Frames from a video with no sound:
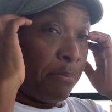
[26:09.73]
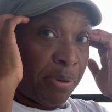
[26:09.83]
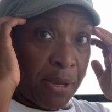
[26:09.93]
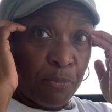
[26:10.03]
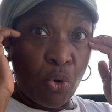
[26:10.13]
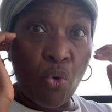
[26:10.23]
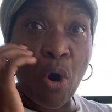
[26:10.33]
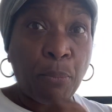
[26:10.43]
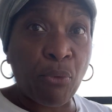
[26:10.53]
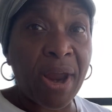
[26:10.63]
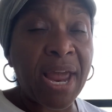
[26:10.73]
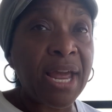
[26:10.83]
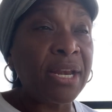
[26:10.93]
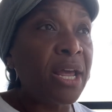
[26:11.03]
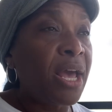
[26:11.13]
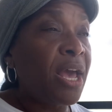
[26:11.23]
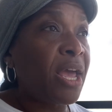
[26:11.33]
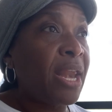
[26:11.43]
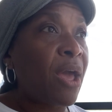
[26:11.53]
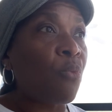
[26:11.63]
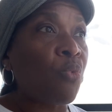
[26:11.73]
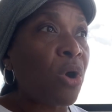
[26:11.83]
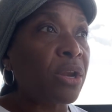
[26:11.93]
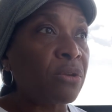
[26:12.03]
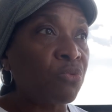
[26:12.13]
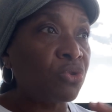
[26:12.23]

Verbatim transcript: People who are praying and that one